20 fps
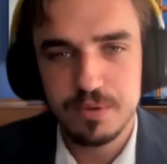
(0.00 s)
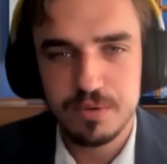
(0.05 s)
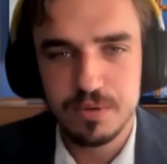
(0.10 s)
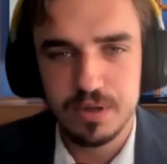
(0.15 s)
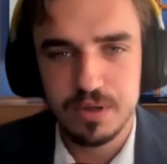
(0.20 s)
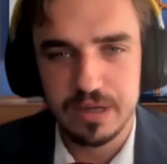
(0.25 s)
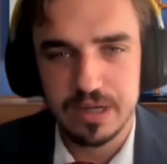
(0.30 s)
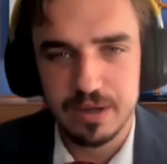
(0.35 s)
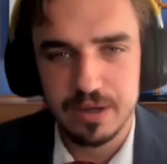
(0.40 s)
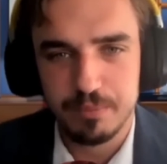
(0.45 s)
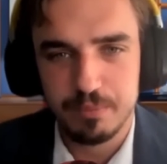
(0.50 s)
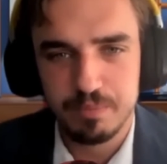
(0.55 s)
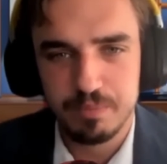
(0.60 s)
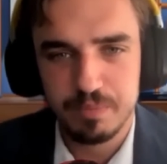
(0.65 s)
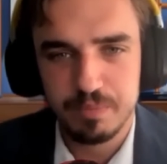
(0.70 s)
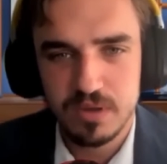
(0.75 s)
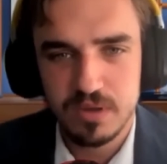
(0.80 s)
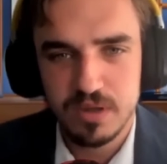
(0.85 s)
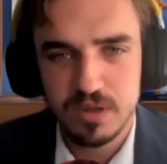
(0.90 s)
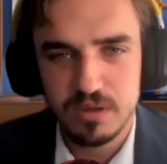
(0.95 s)

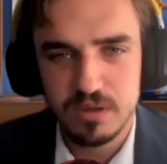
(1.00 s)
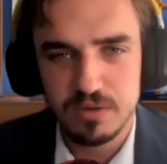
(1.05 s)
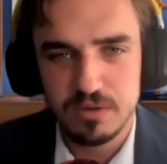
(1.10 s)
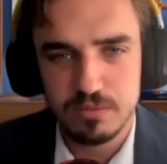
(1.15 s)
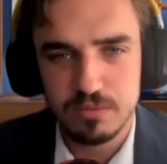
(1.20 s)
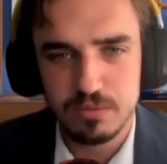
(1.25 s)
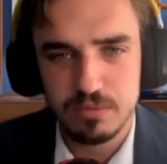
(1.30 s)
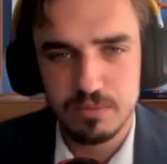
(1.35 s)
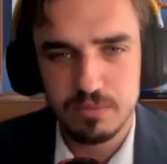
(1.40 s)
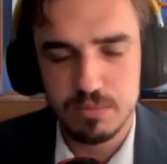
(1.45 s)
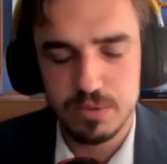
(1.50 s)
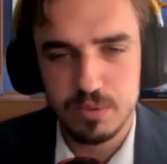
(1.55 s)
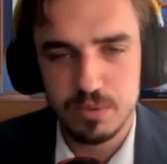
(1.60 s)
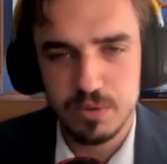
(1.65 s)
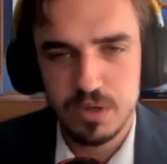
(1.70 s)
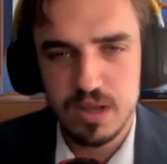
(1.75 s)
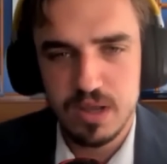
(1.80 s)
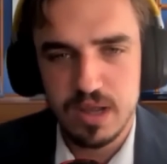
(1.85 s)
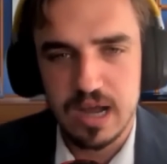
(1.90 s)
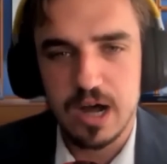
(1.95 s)

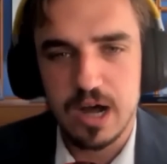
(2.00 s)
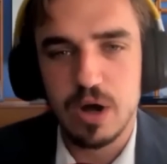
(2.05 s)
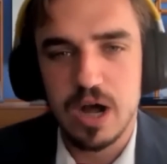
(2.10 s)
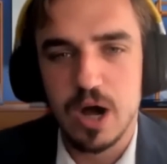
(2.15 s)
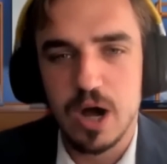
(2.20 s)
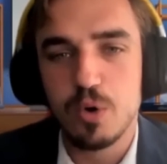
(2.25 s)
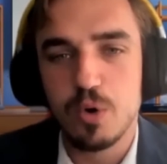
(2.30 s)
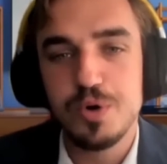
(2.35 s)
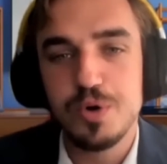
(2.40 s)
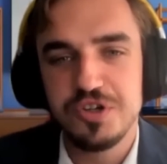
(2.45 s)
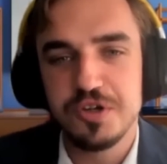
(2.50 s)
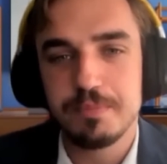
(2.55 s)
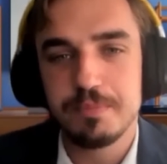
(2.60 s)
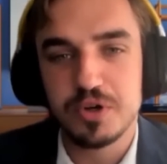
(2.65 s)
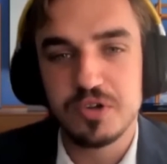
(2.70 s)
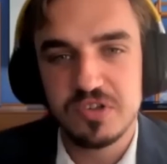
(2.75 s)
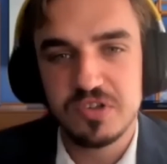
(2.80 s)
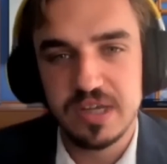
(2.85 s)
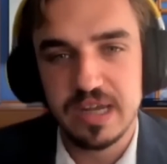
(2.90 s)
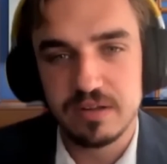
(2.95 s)
How would you
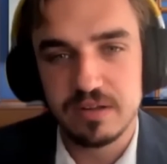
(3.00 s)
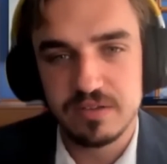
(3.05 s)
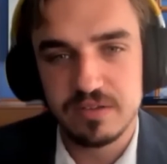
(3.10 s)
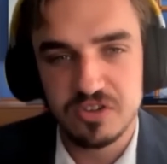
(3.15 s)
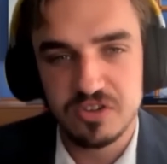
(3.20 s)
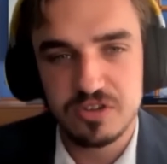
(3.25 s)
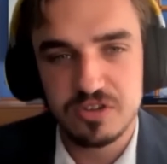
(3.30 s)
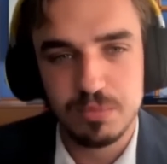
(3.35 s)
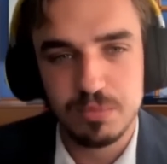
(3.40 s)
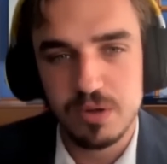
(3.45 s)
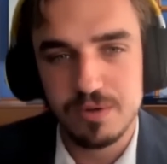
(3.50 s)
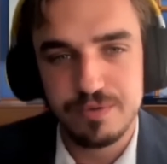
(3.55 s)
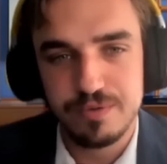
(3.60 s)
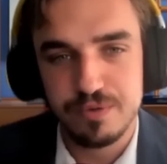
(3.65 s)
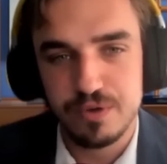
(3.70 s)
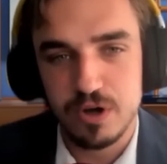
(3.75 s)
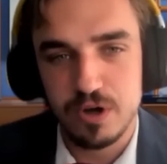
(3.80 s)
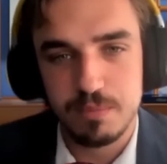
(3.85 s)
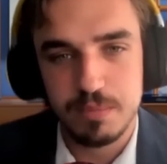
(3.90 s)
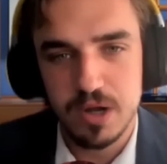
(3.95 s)
protect the small
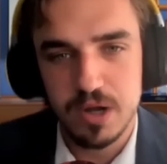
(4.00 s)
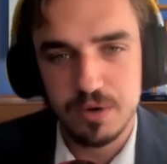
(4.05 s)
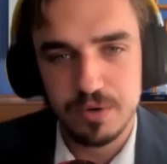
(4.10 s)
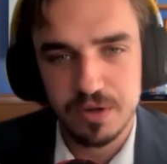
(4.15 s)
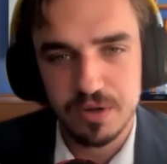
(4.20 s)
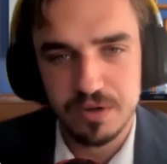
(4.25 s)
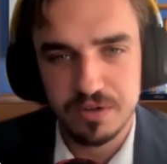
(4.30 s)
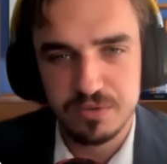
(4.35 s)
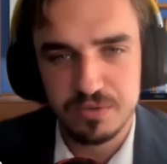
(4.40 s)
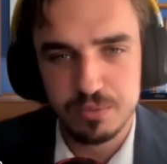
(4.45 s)
farm owners?